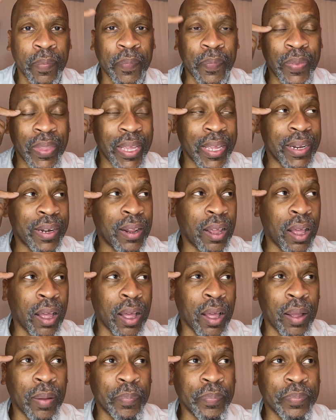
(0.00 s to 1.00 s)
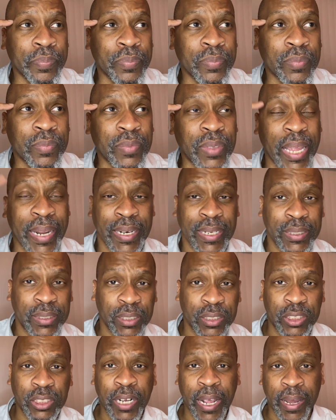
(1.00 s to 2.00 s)
that um, they need to
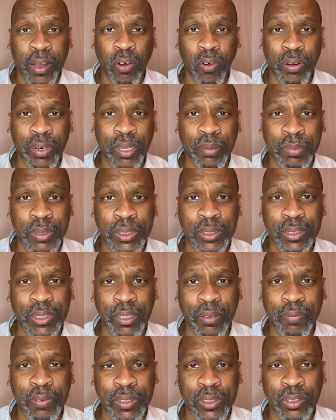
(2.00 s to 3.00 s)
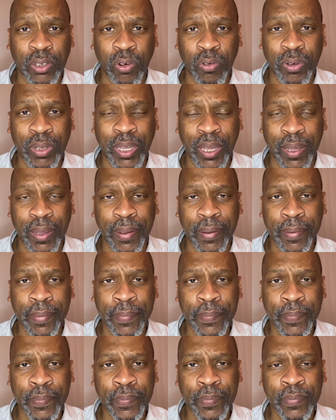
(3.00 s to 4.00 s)
check on him to see if he's okay.
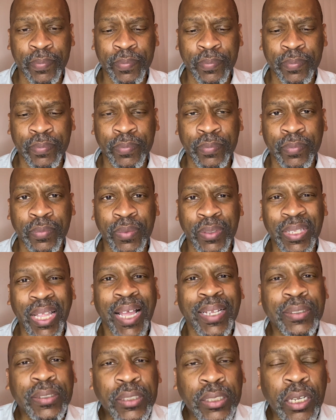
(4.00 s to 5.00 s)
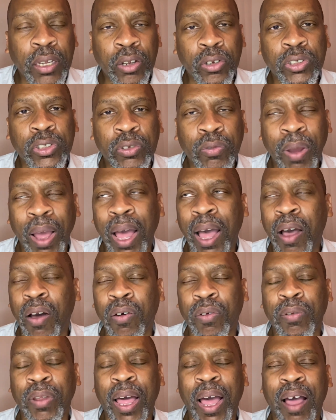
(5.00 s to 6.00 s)
That tells you
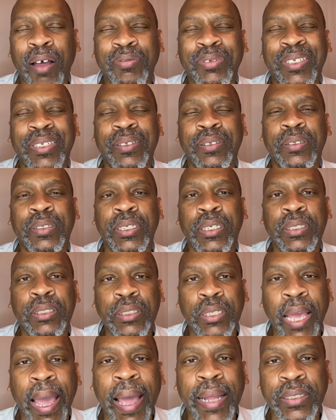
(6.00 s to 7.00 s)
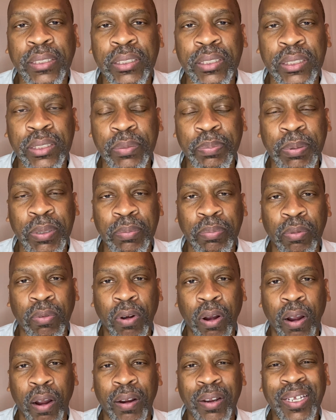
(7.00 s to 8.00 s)
how how detached these people
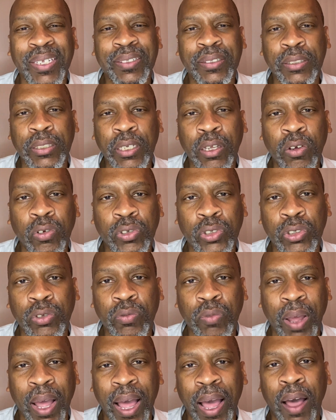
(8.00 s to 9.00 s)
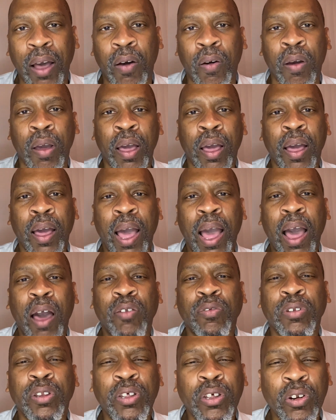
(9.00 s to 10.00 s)
are. It tells you how how
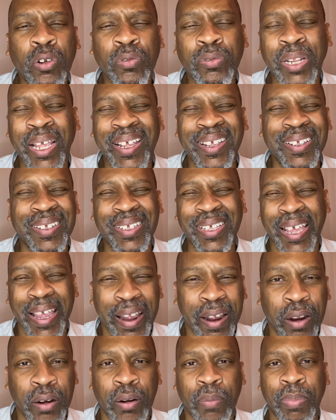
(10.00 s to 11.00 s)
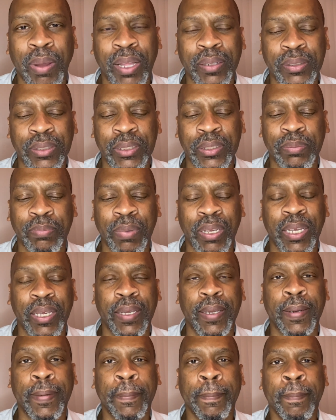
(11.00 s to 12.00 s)
little they cared about this man